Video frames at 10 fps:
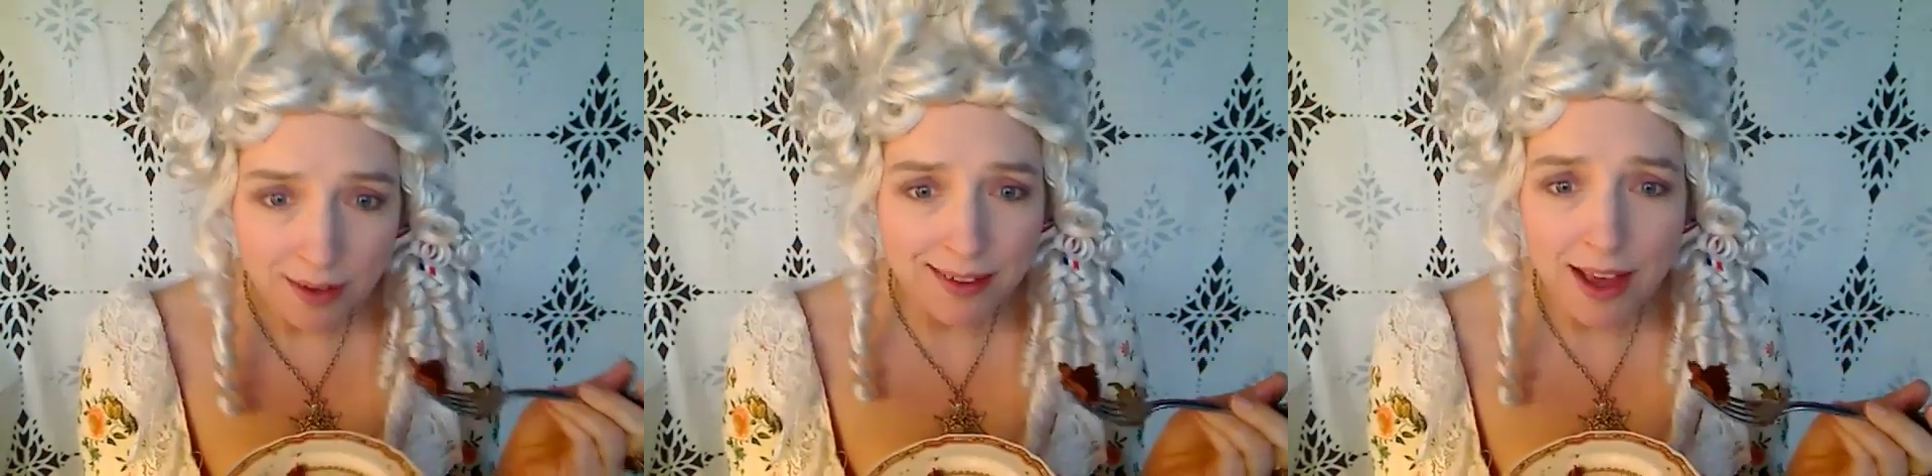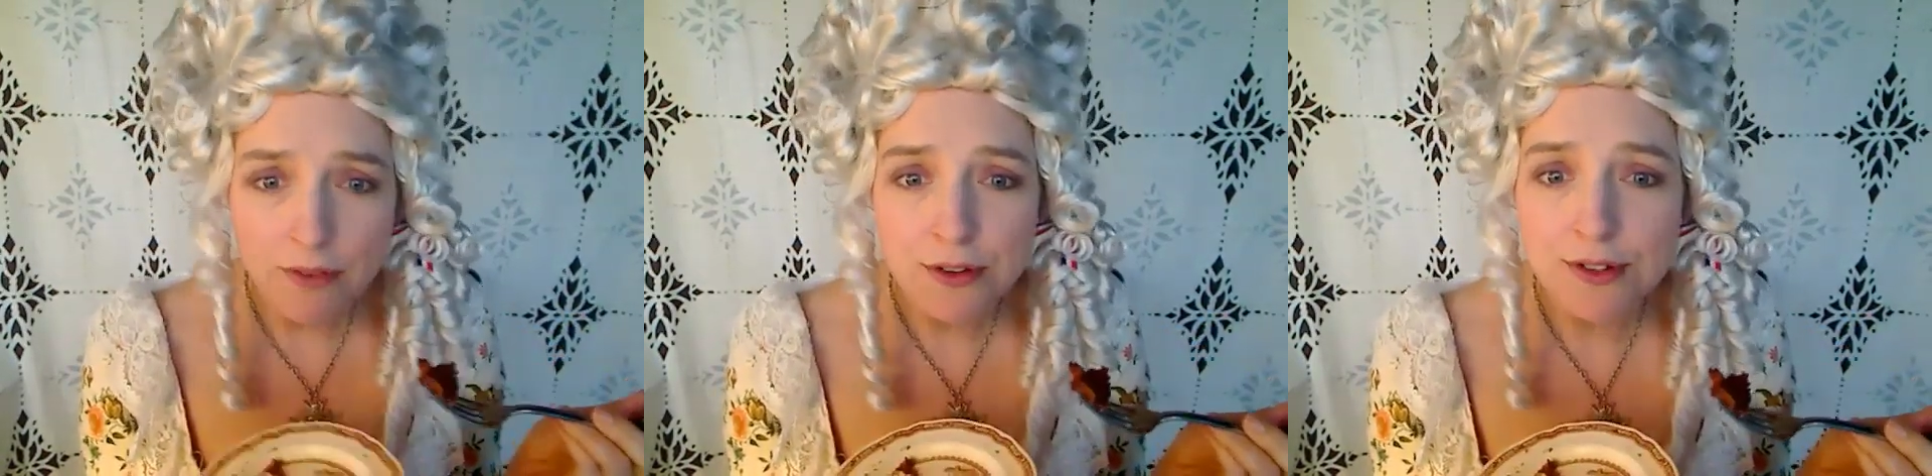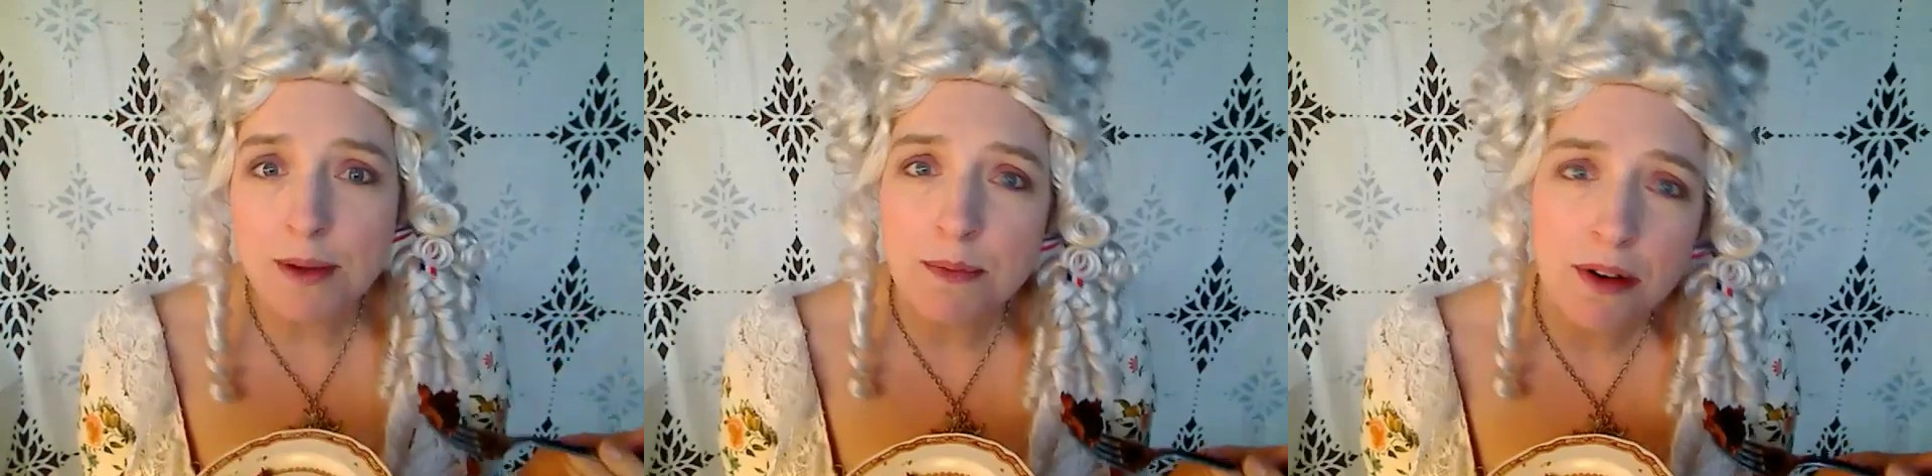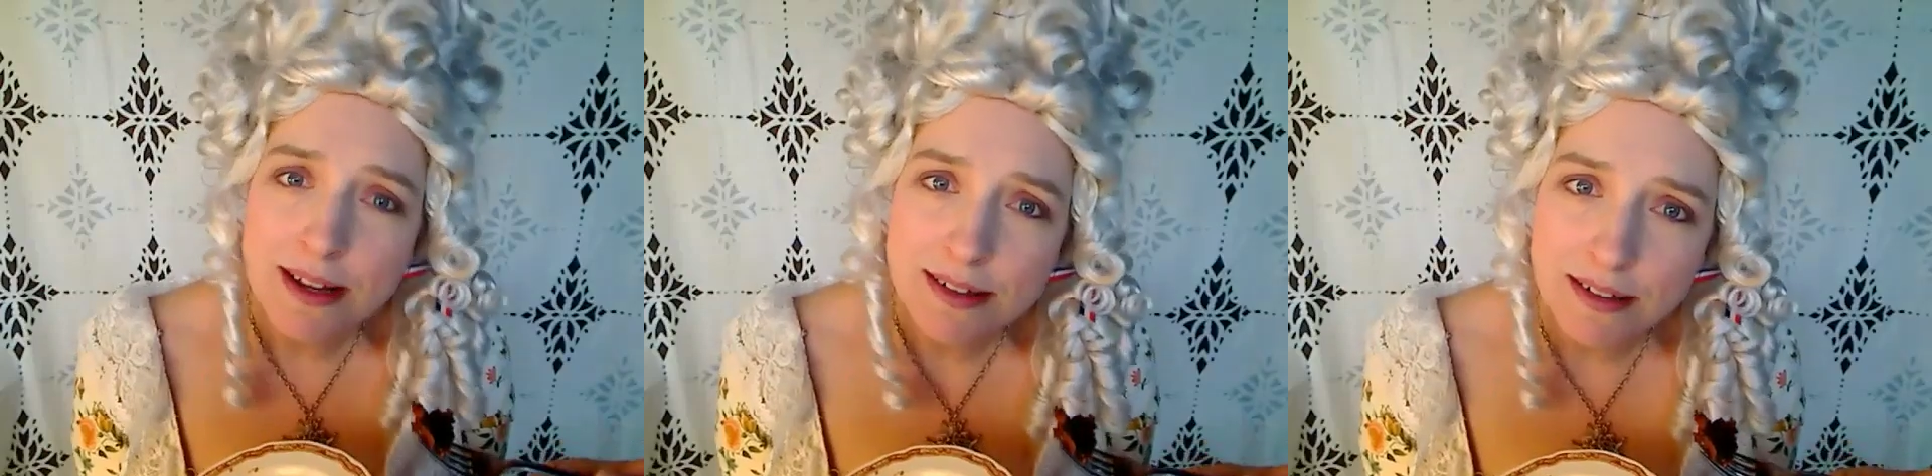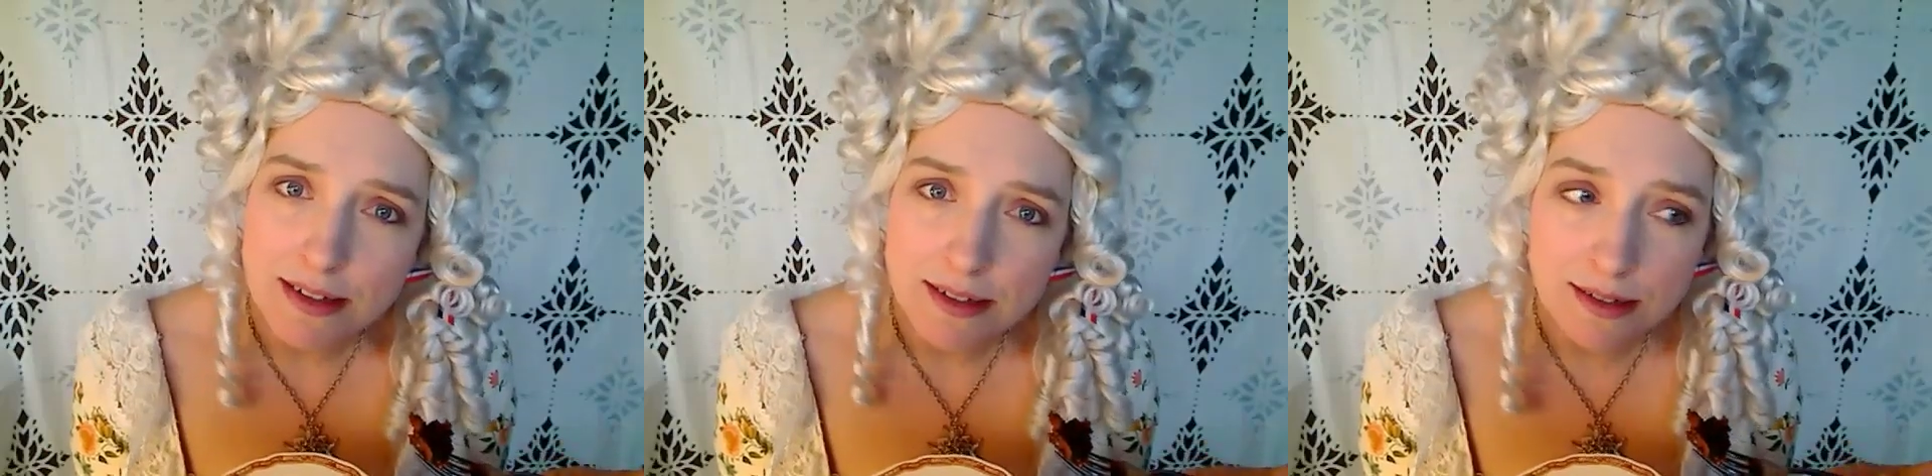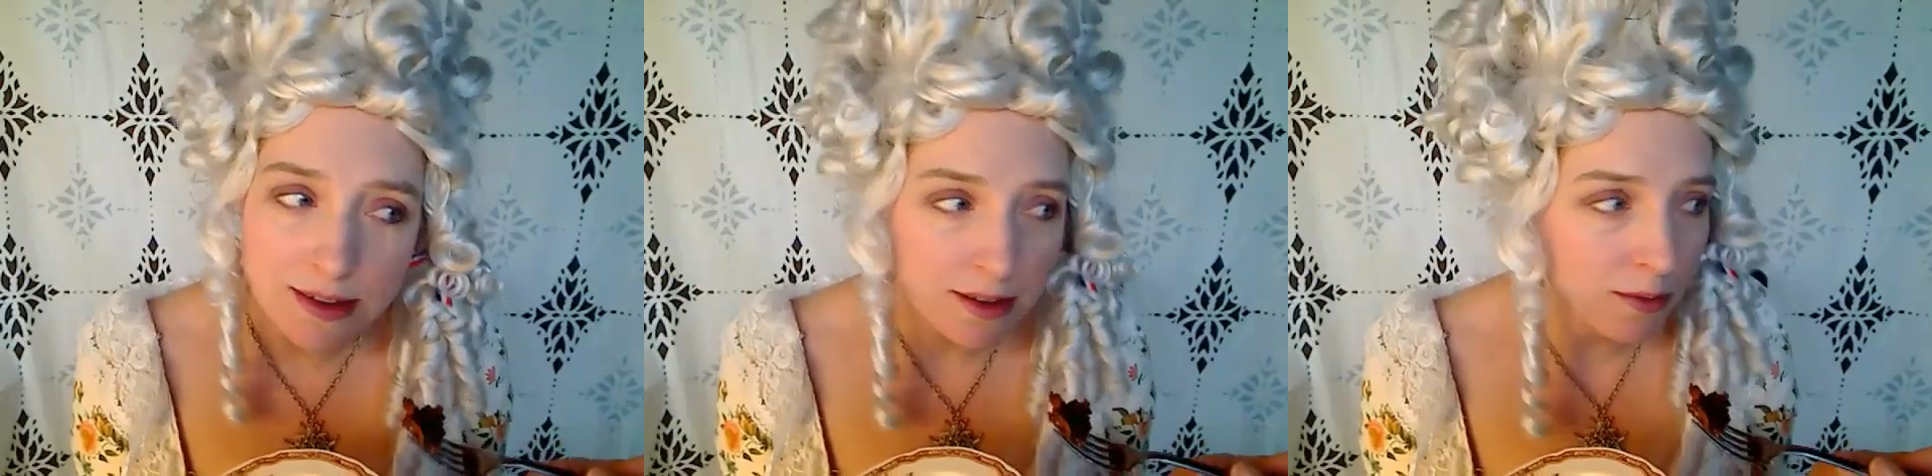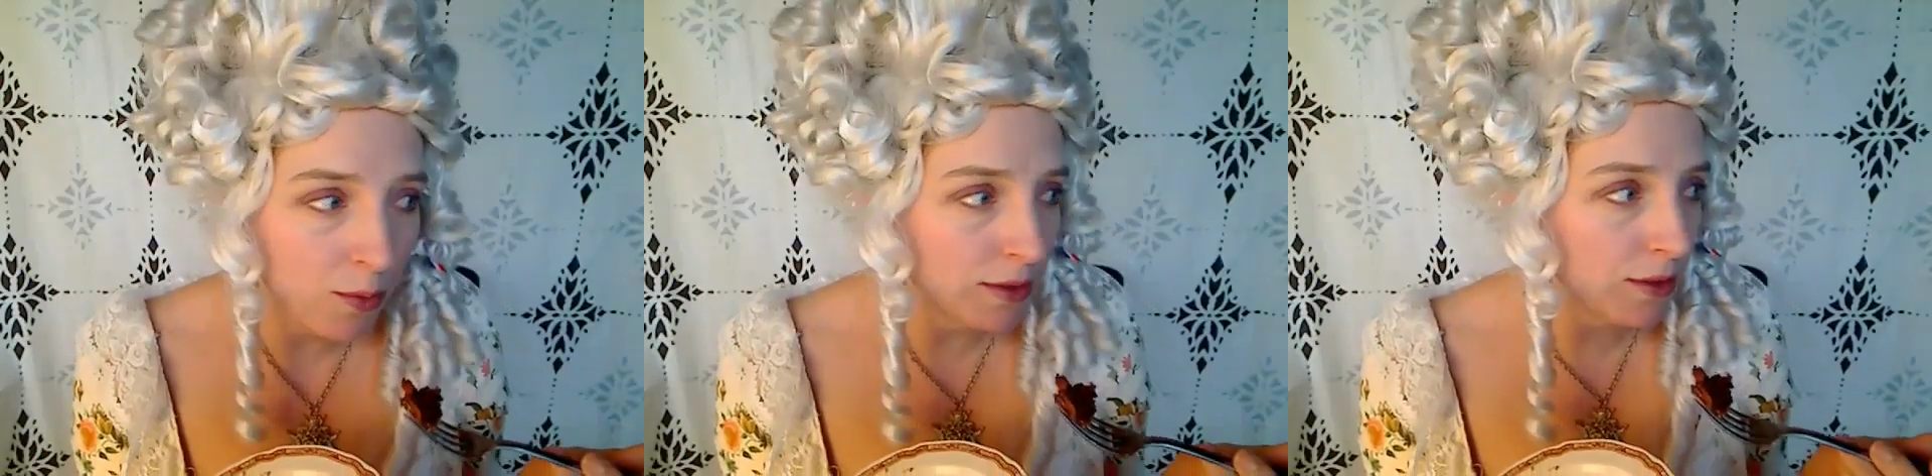Cake for some reason is uh,
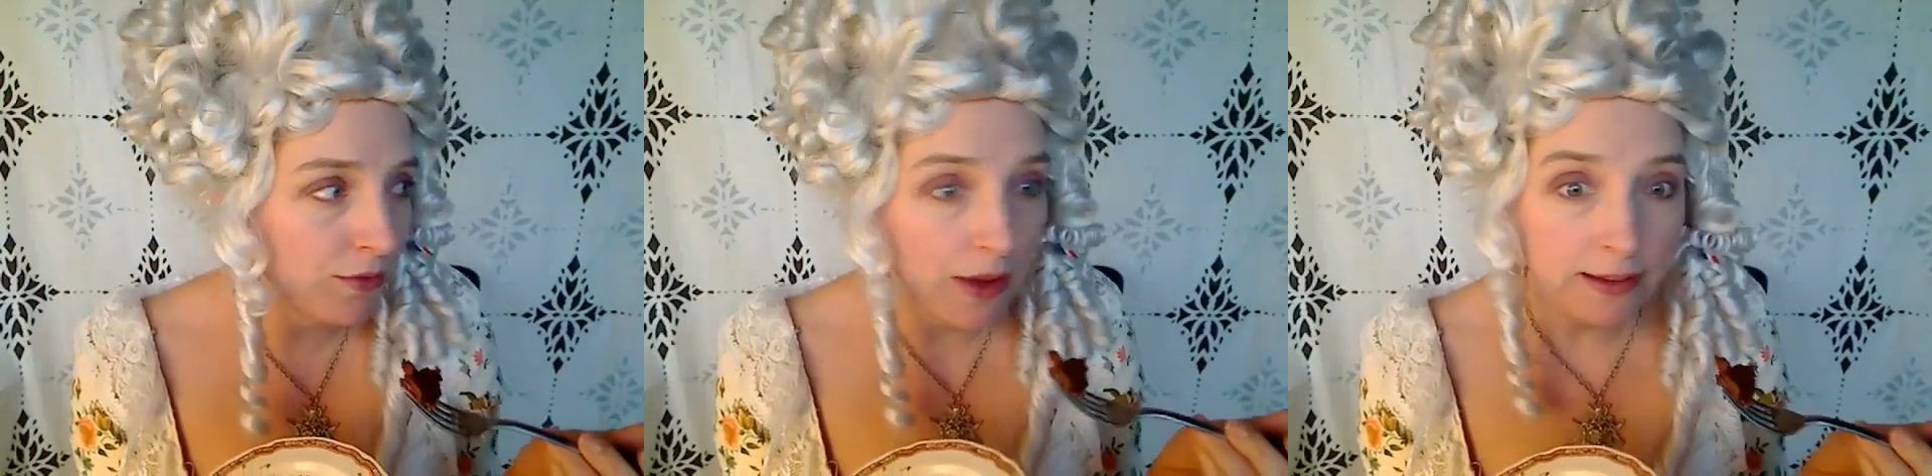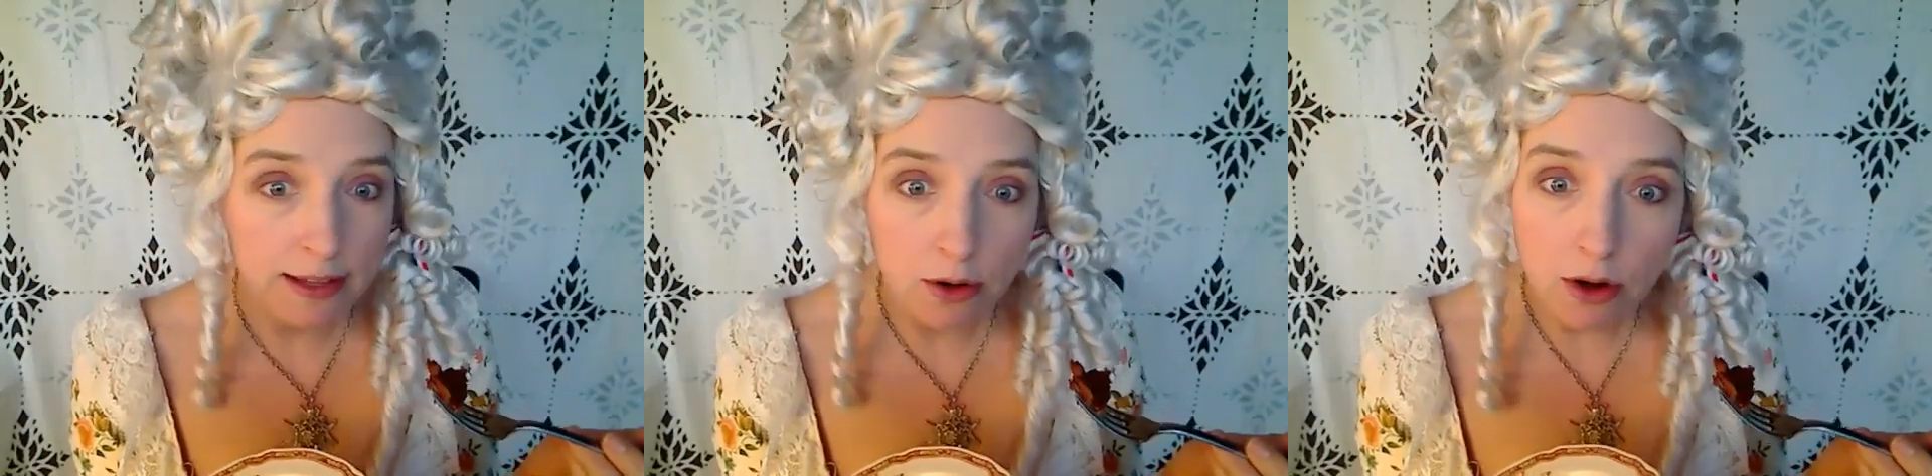what, funnier?